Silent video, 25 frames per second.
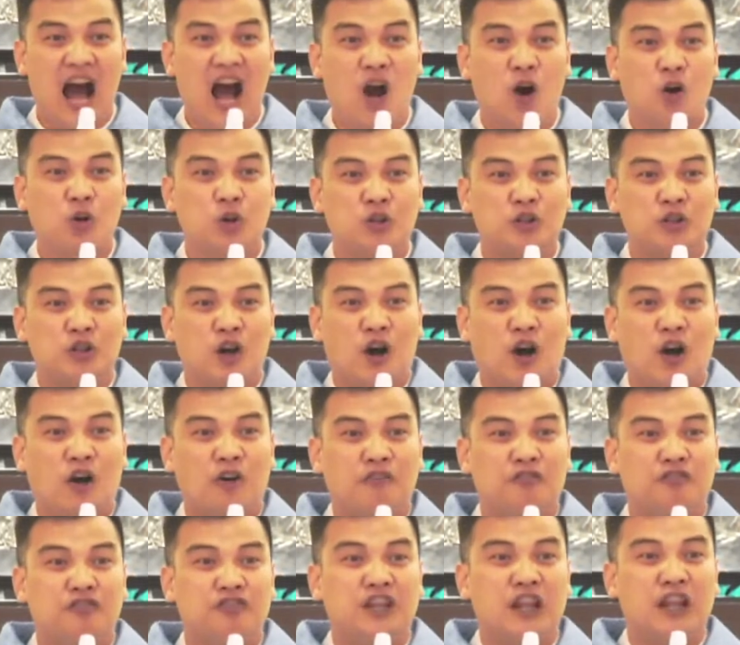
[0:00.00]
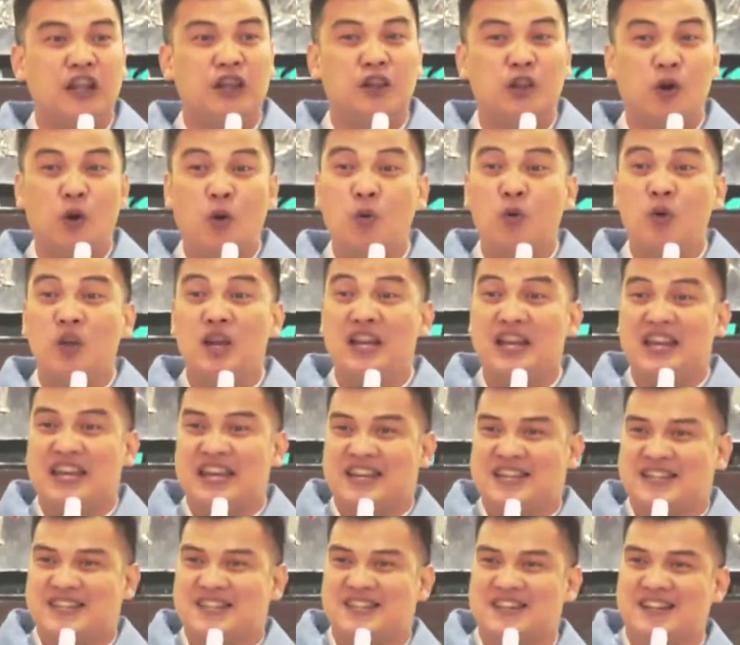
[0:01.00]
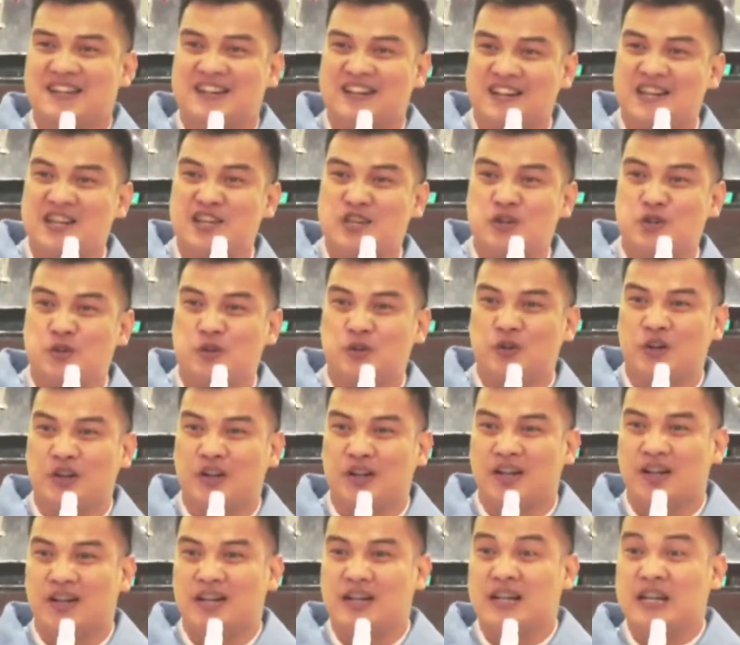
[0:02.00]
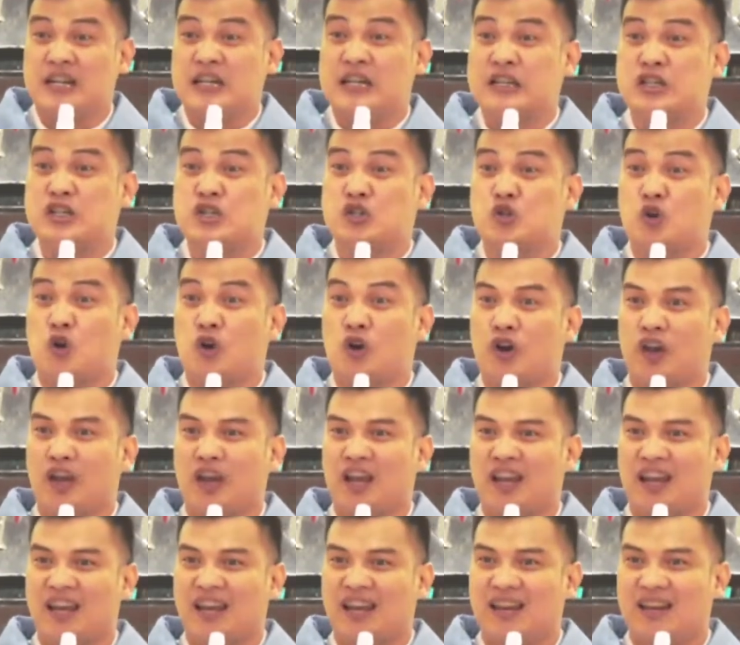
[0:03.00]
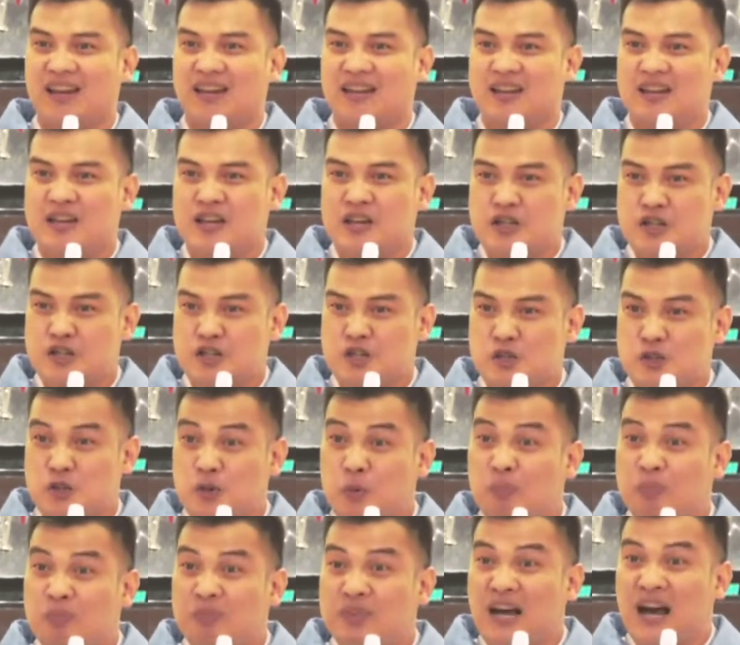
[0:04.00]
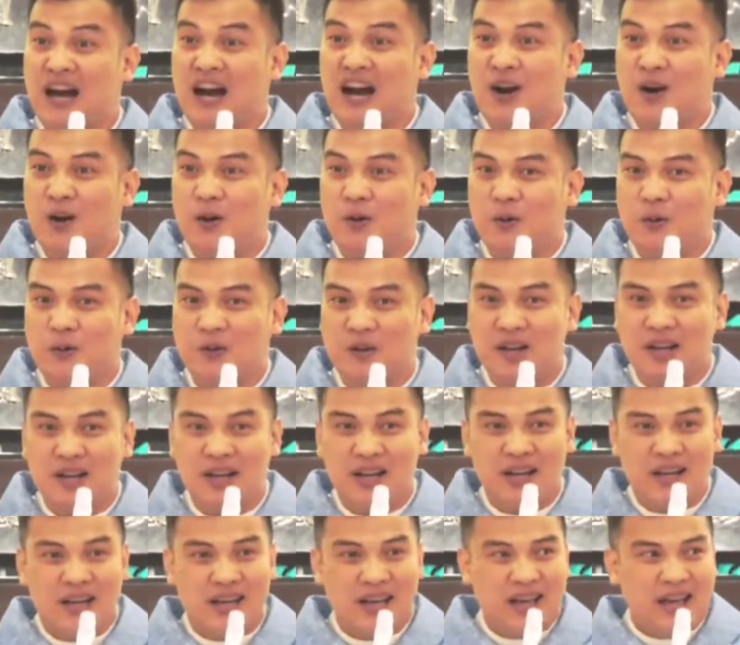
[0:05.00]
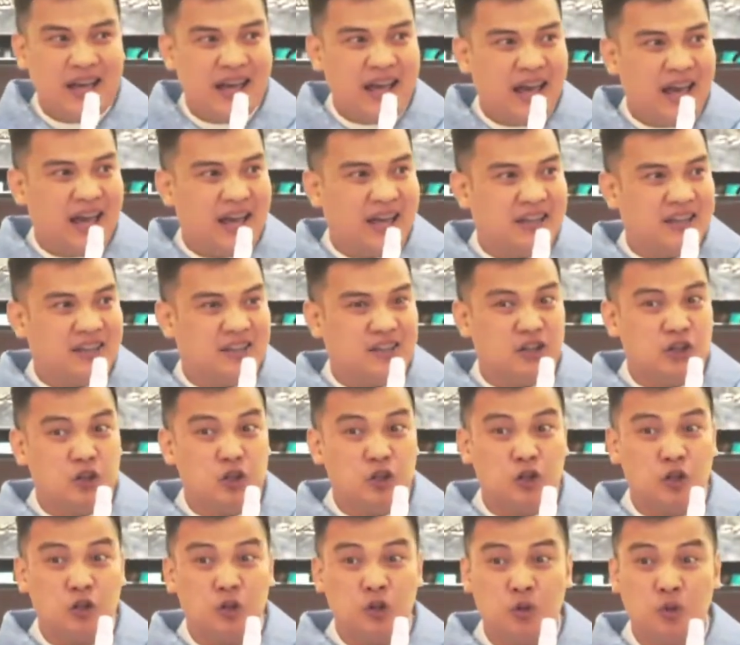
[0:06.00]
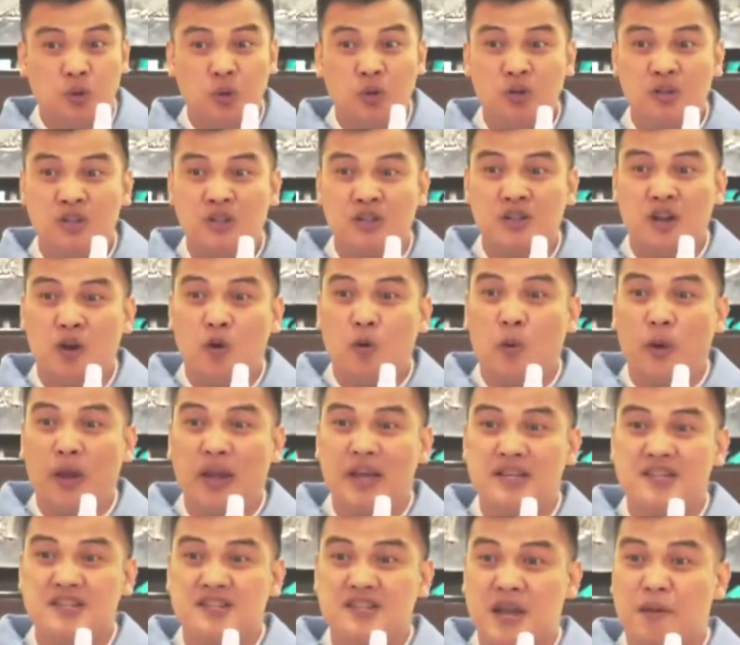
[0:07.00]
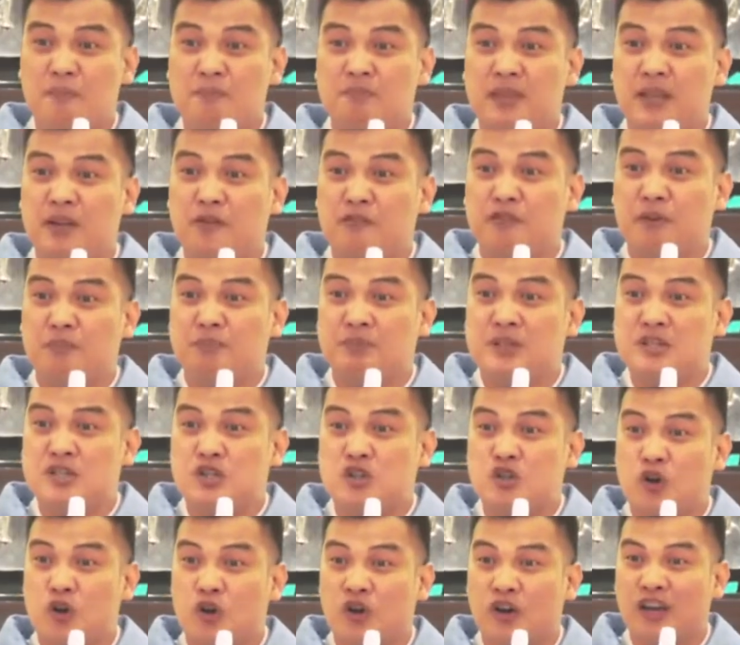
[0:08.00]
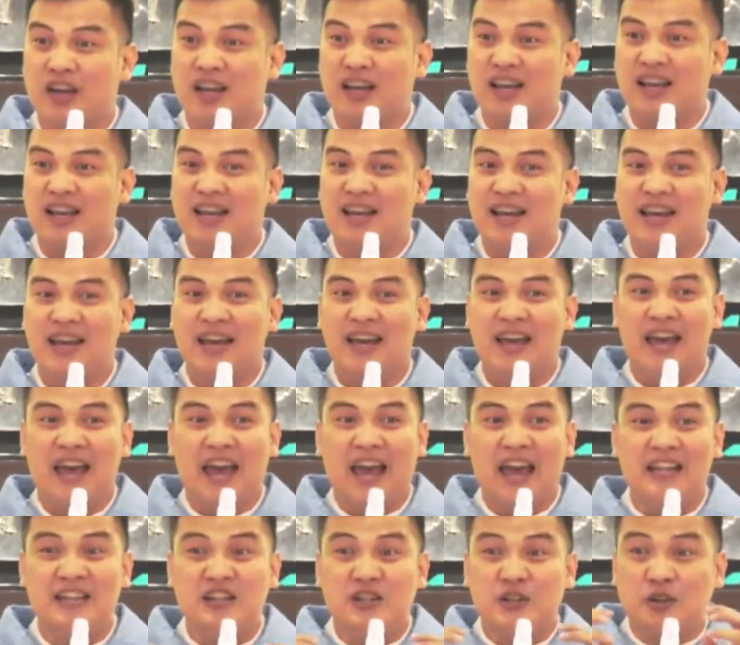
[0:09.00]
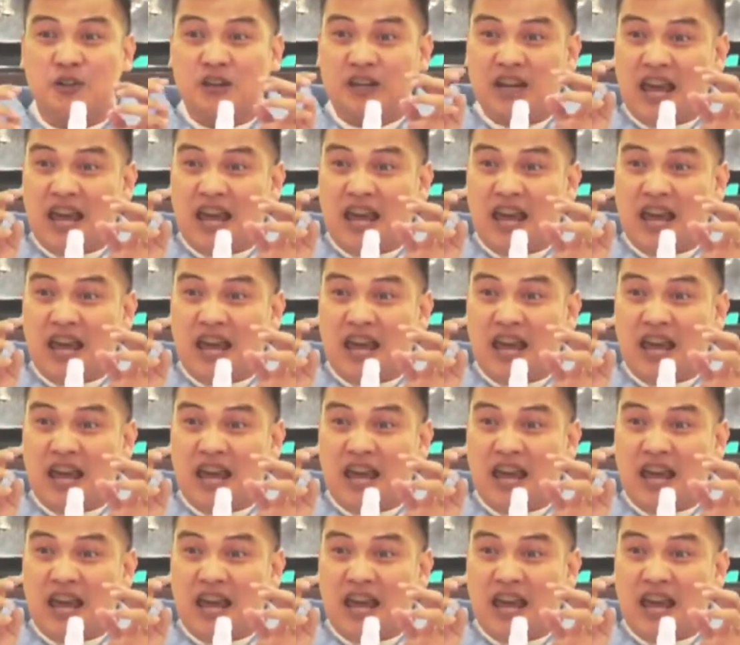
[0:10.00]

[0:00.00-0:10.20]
out of the lowliest creature, the soil, stooped down and took away something from the soil and